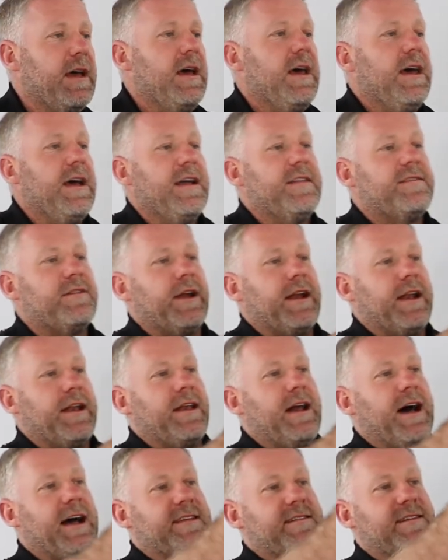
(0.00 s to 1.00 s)
It's got a
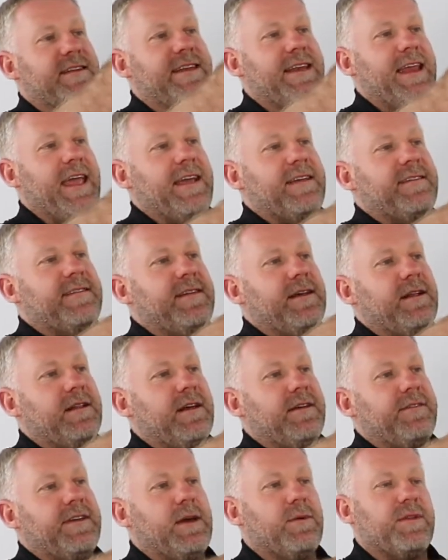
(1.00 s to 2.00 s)
nice neck
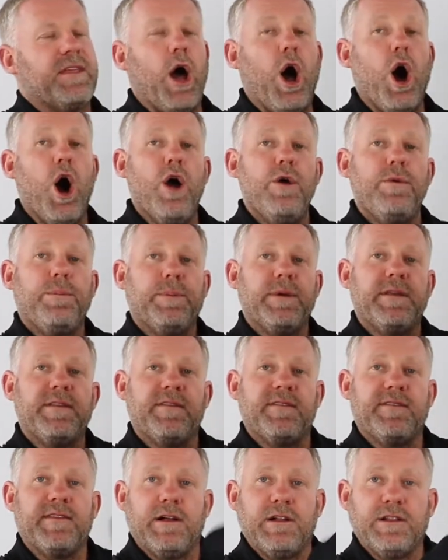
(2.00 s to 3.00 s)
seal over here with
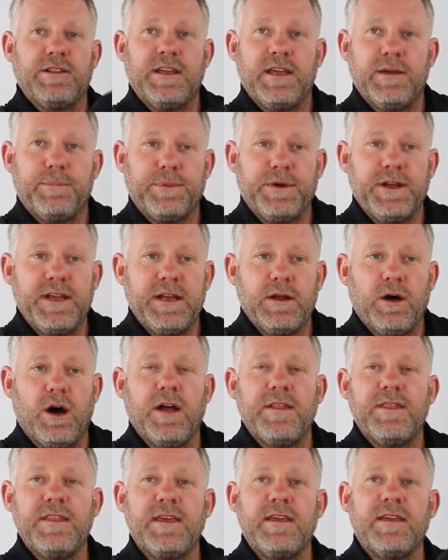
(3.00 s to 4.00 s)
open cell neoprene
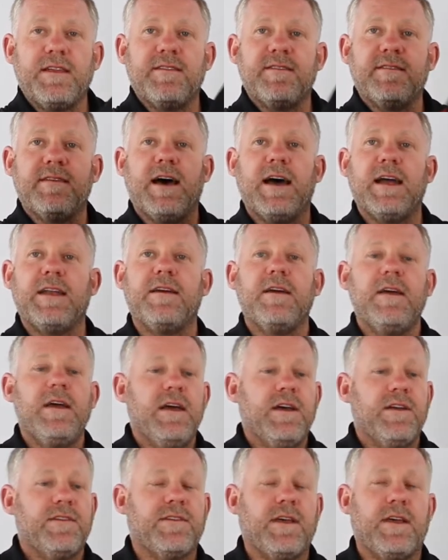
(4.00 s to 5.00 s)
on the inside.
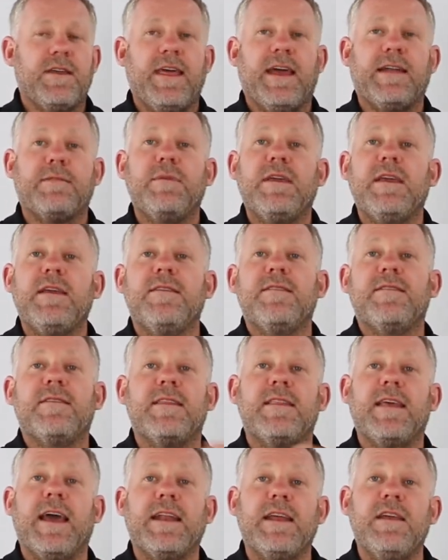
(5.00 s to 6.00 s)
So that means
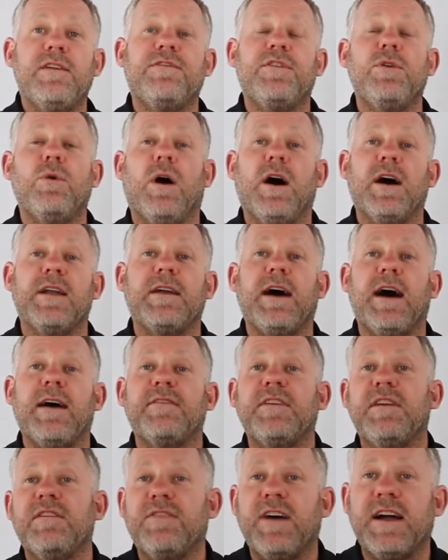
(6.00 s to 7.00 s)
that if you are
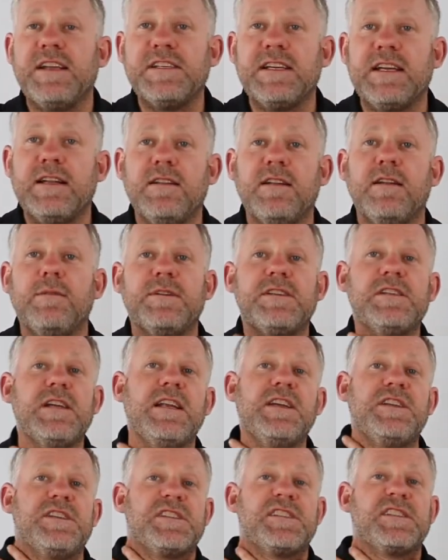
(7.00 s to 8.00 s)
diving, you find you get a little bit
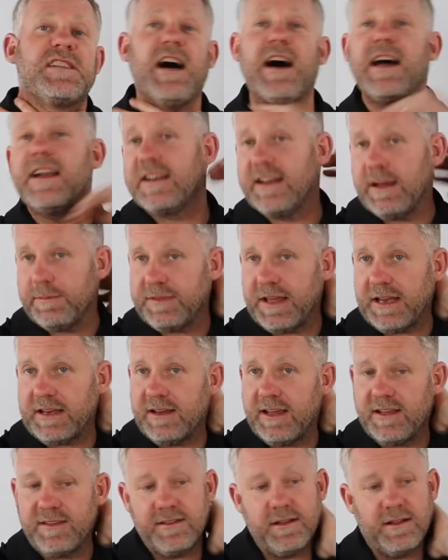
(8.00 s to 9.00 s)
chilly, just tighten up that
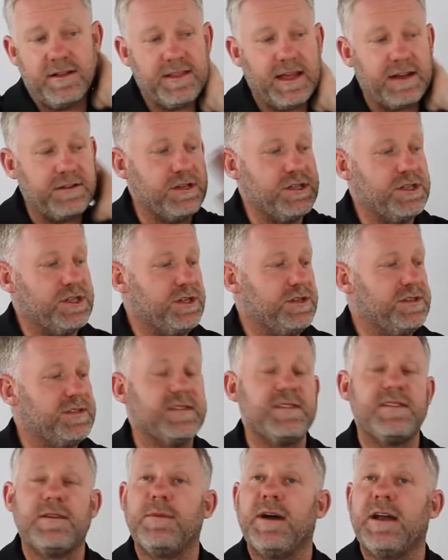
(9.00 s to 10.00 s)
neck seal and that
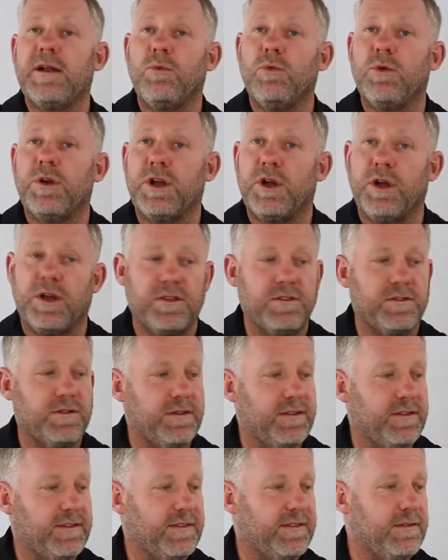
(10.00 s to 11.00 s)
reduces the amount of water going
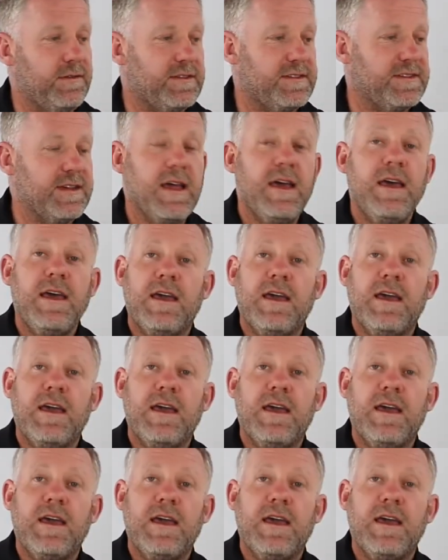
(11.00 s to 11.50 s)
through the suit.